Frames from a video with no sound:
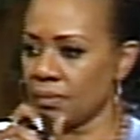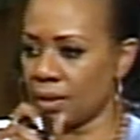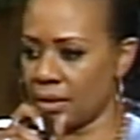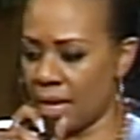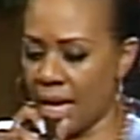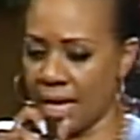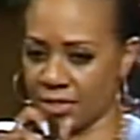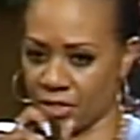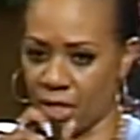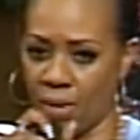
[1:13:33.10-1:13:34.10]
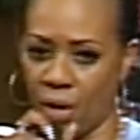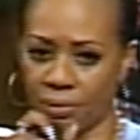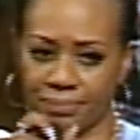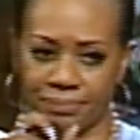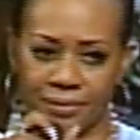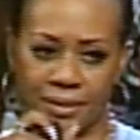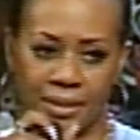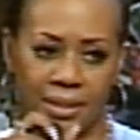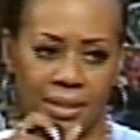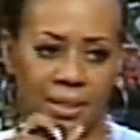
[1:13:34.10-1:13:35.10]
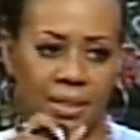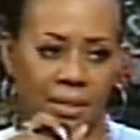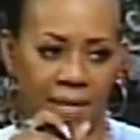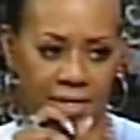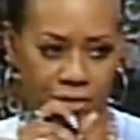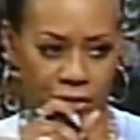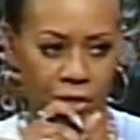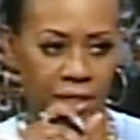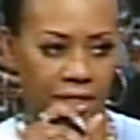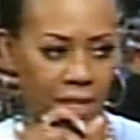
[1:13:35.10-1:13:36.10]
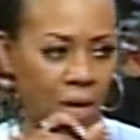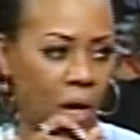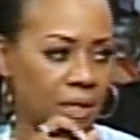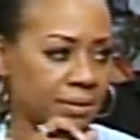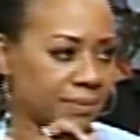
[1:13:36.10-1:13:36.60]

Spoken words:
Yes, come on. That's good. Come on.